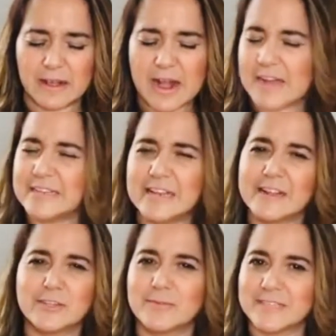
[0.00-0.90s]
I didn't
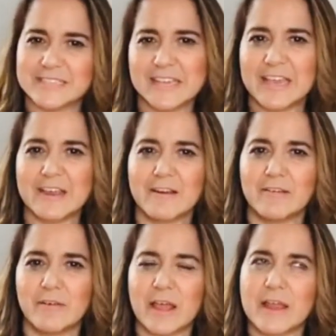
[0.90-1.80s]
need to be
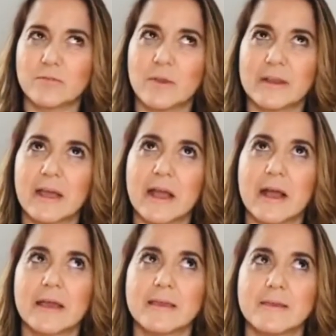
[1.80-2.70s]
scared. And when
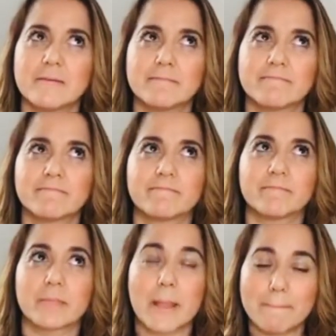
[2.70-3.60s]
I
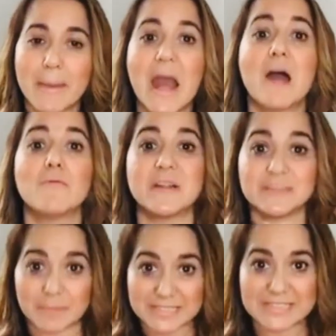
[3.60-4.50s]

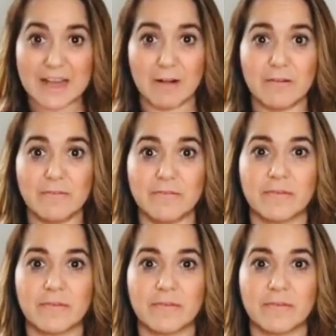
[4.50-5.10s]
empowered myself,